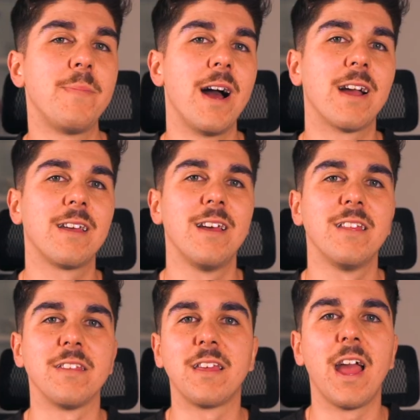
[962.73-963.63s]
back,
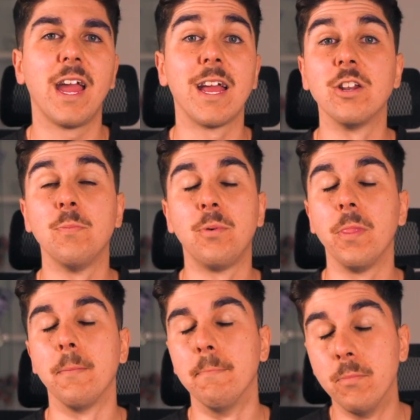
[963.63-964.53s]
the gang end up
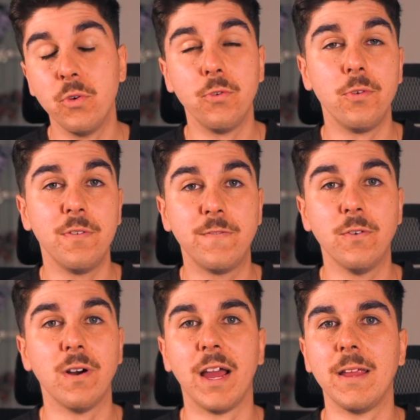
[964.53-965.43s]
on the moon
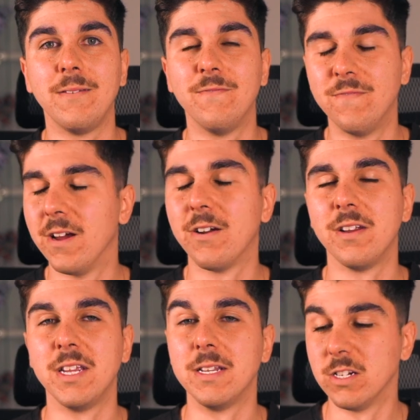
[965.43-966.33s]
for a
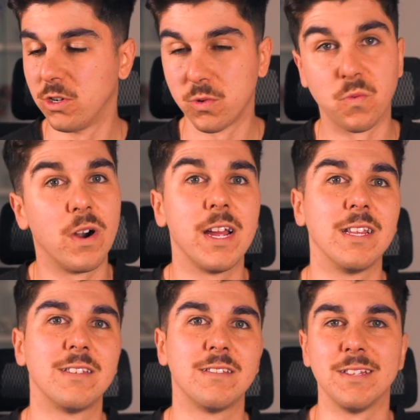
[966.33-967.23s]
very
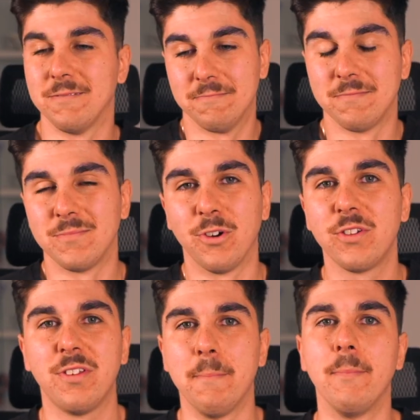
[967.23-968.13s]
great and
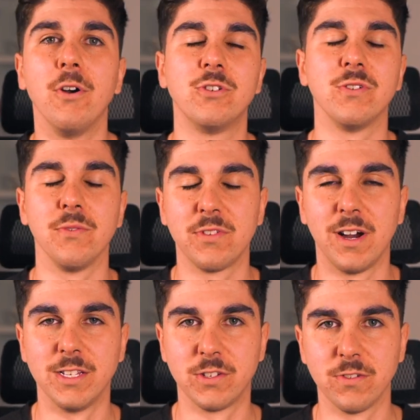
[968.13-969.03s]
honestly emotional
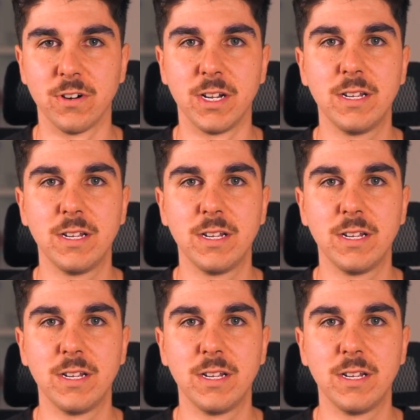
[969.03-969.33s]
side story.